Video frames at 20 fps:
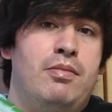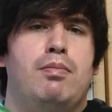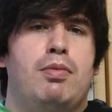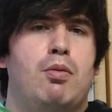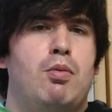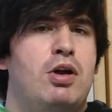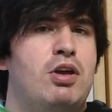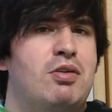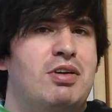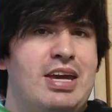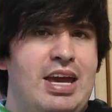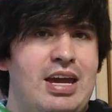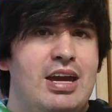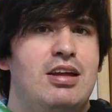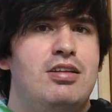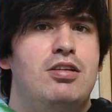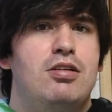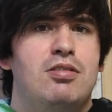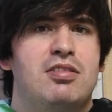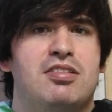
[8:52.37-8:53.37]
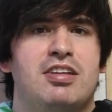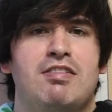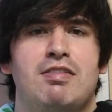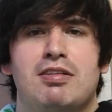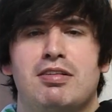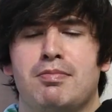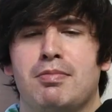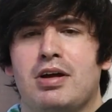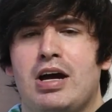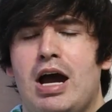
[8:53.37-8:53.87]
But what you can do is leave me
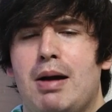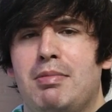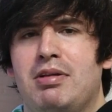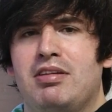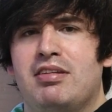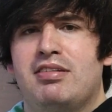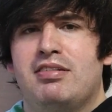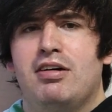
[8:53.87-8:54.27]
some comments.